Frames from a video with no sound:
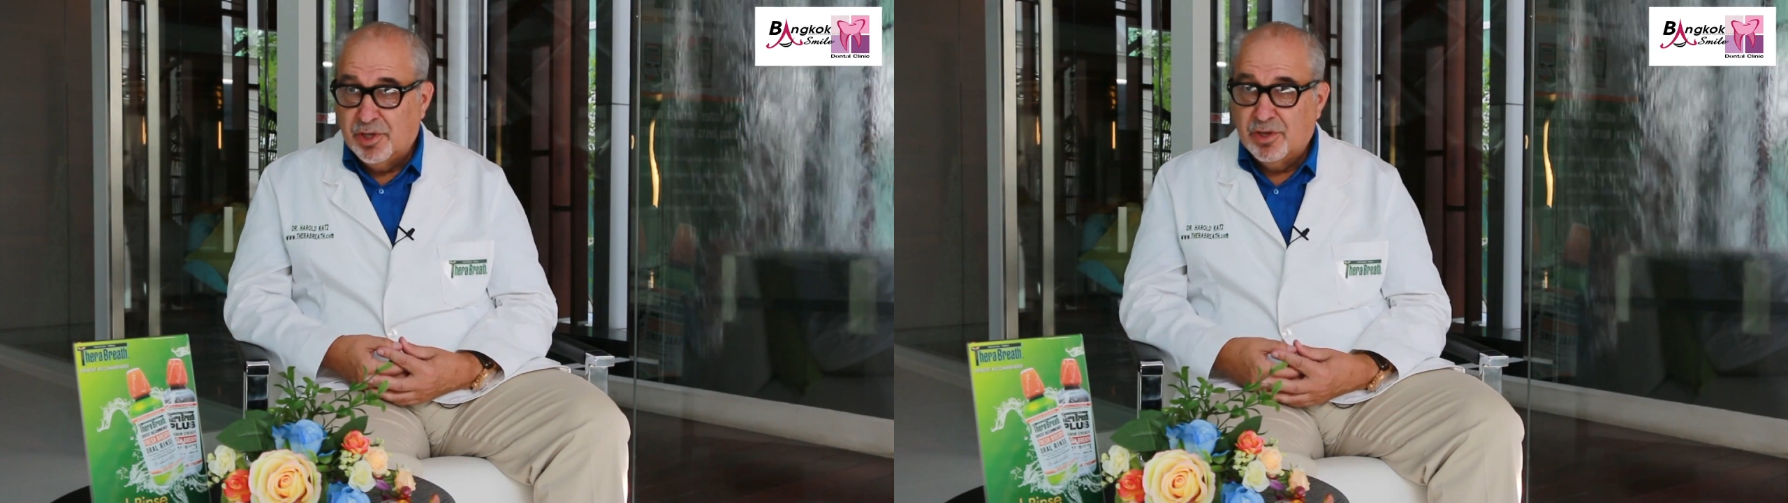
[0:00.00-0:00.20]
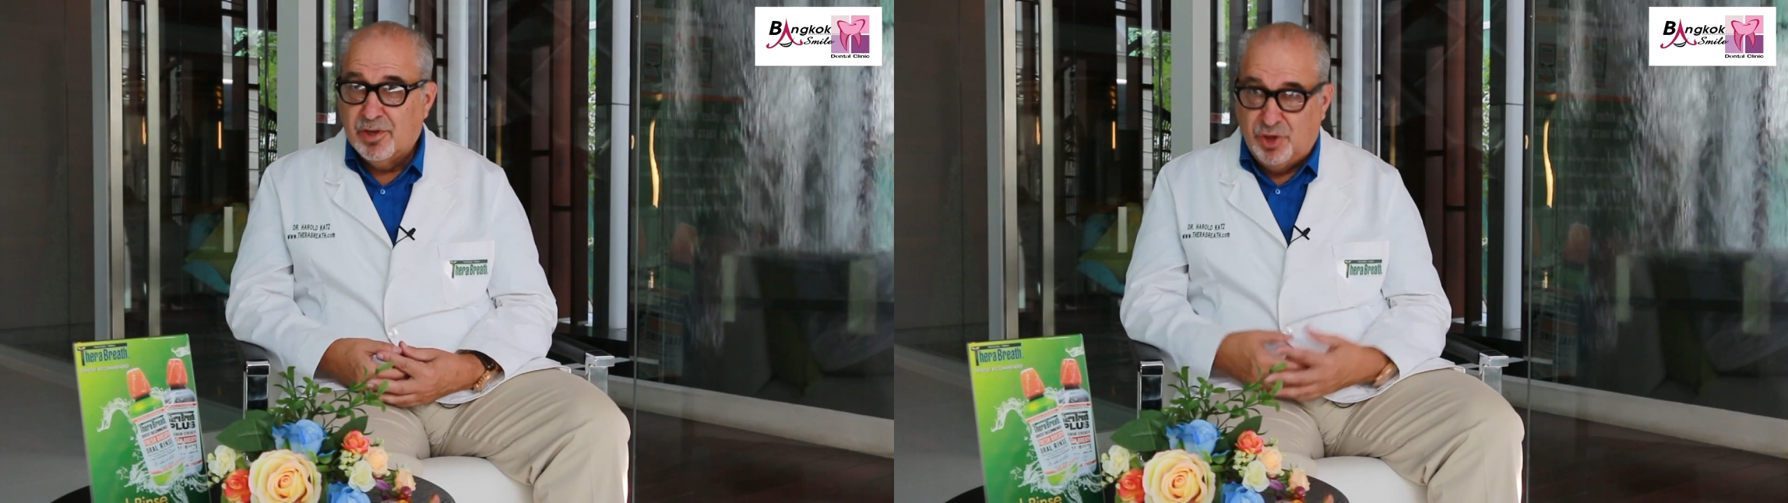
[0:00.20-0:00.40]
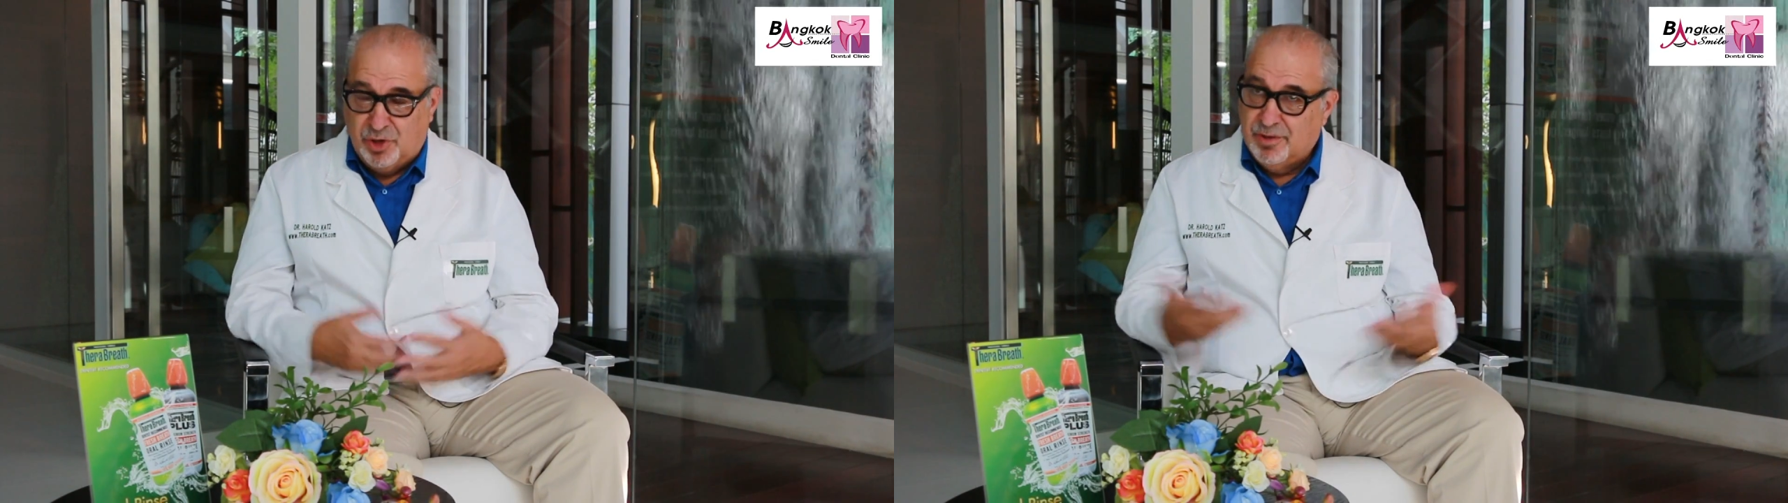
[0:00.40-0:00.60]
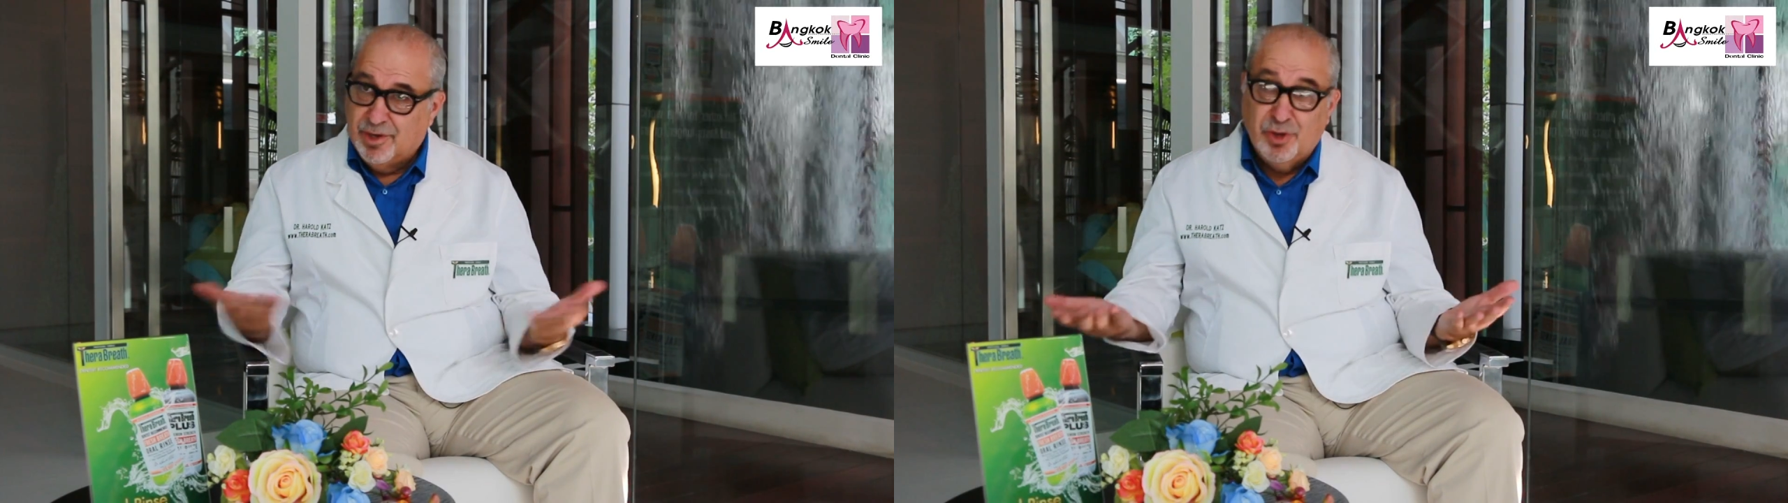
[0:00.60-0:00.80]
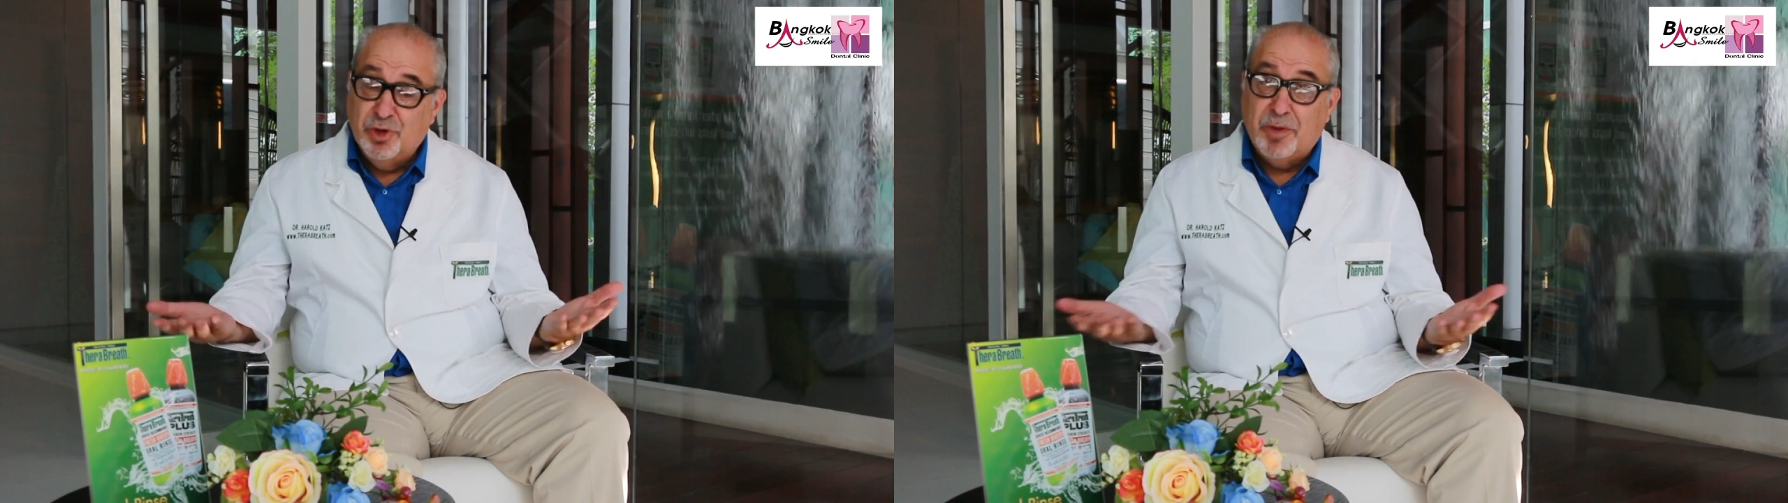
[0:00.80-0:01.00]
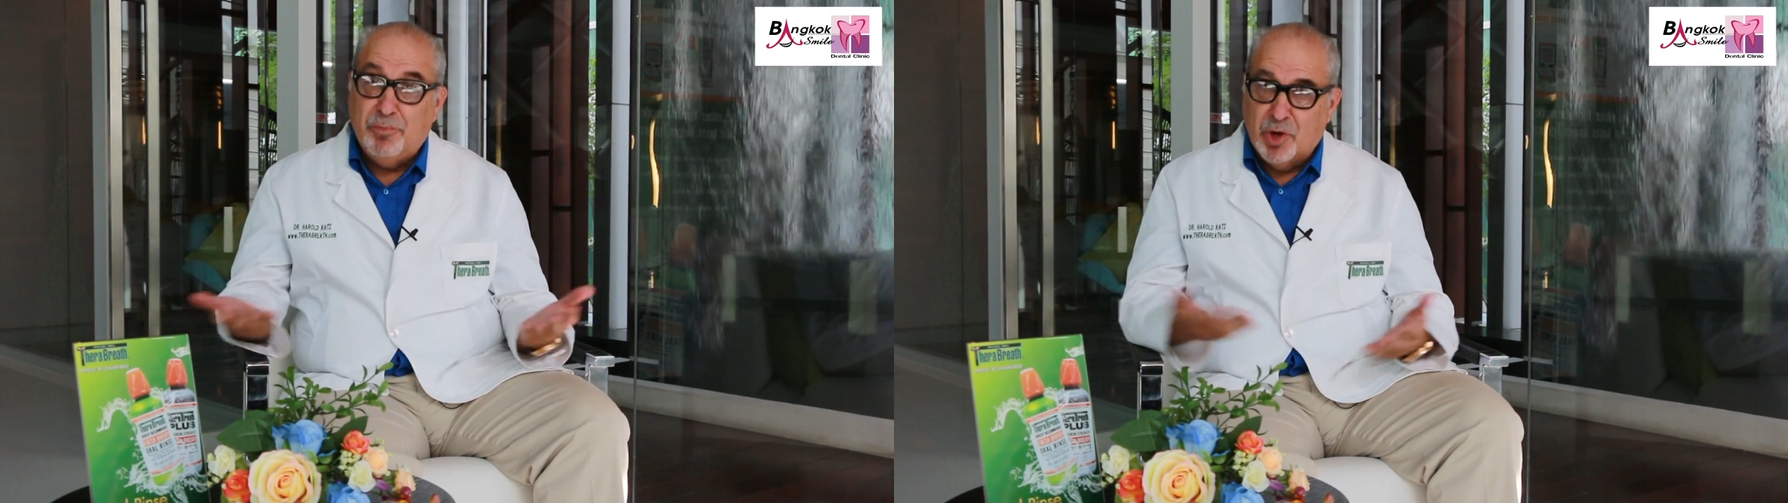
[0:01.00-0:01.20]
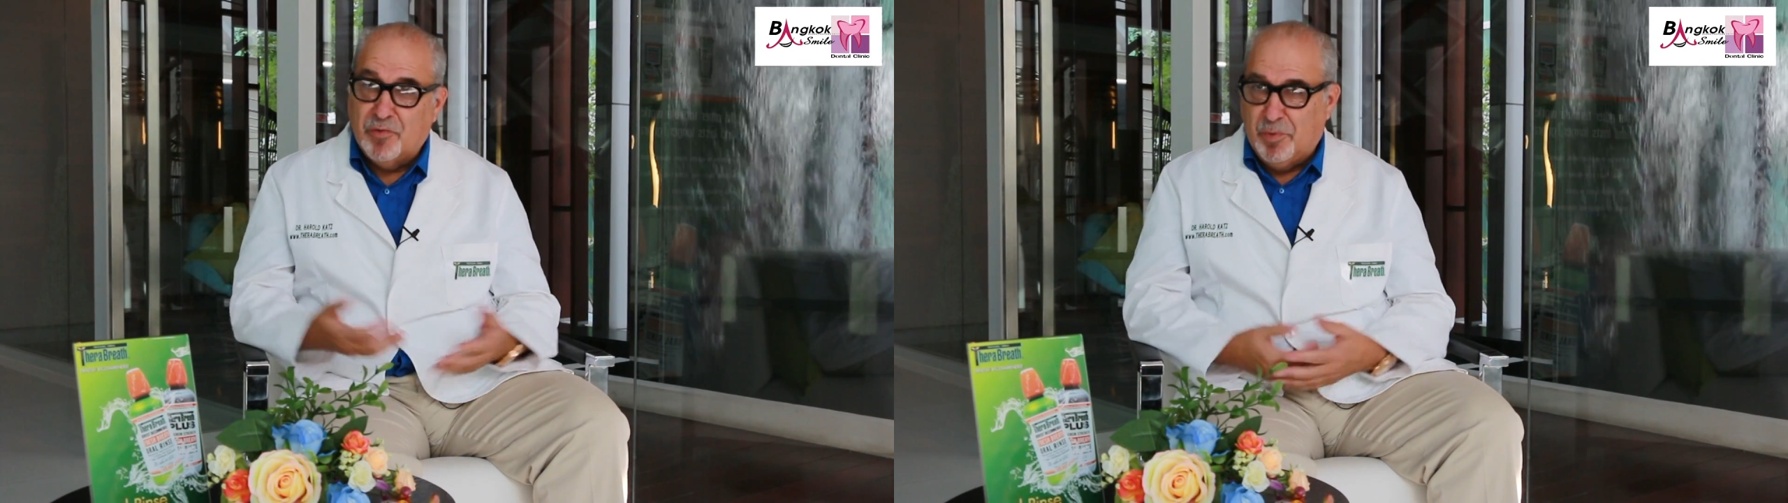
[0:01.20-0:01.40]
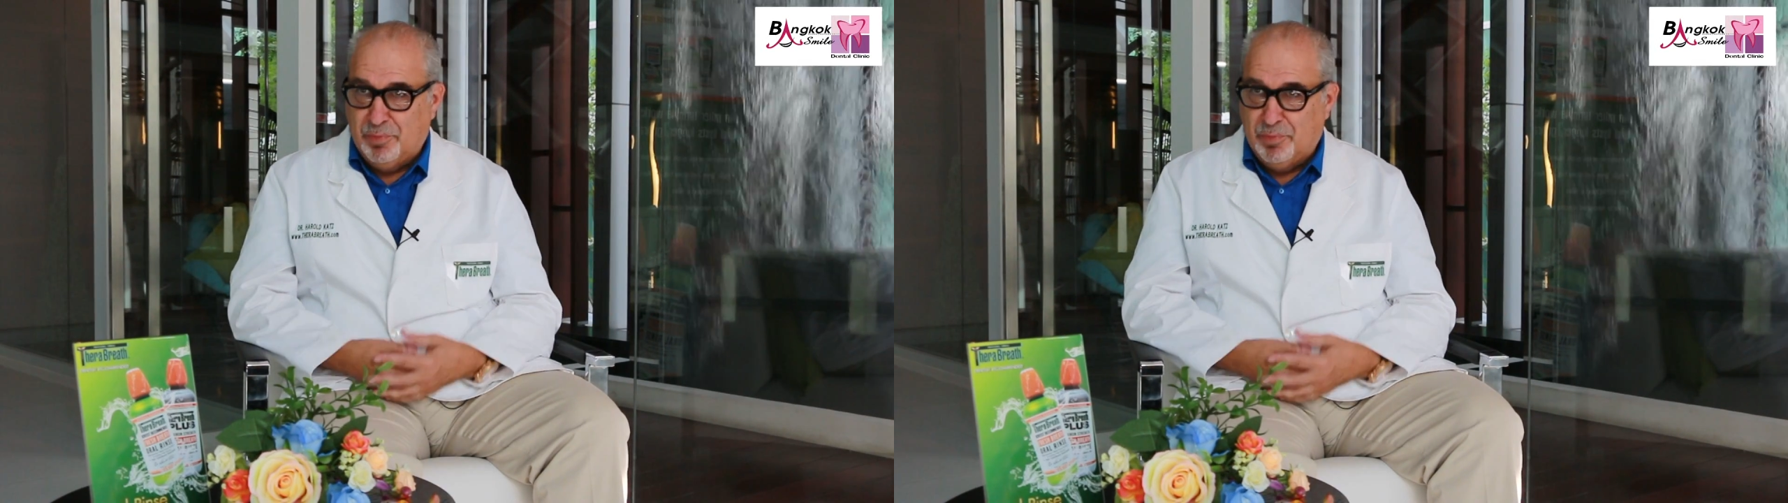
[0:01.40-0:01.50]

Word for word: including beautiful